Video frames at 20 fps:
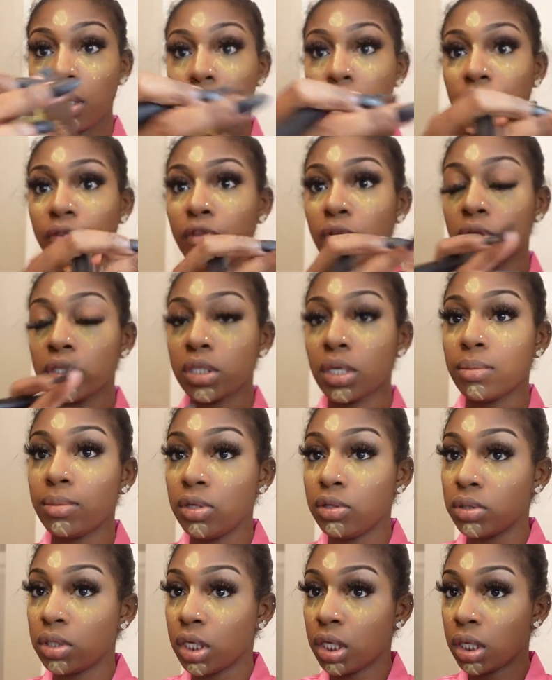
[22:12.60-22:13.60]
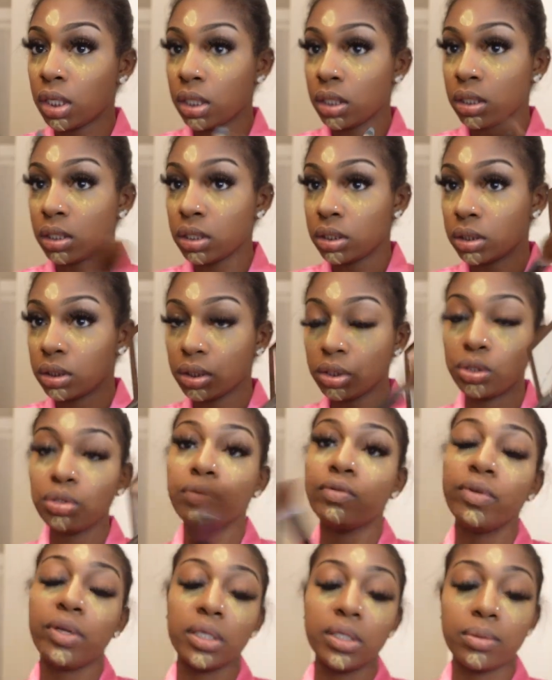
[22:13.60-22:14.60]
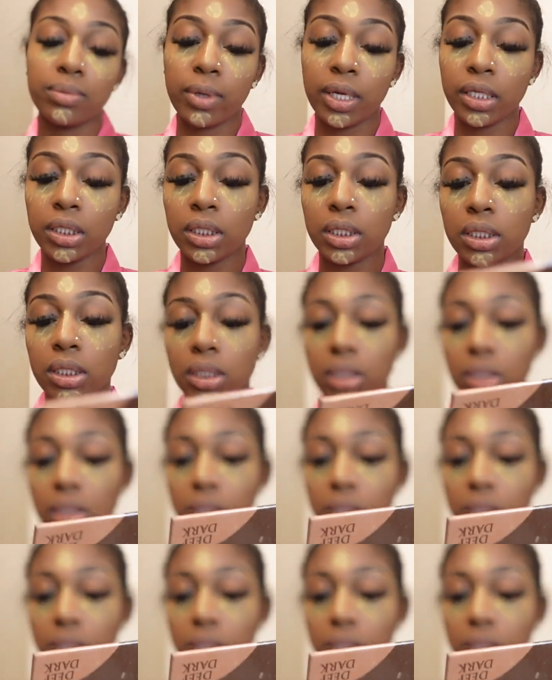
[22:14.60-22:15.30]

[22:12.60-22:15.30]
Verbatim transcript: Of course, I'm using previous Place.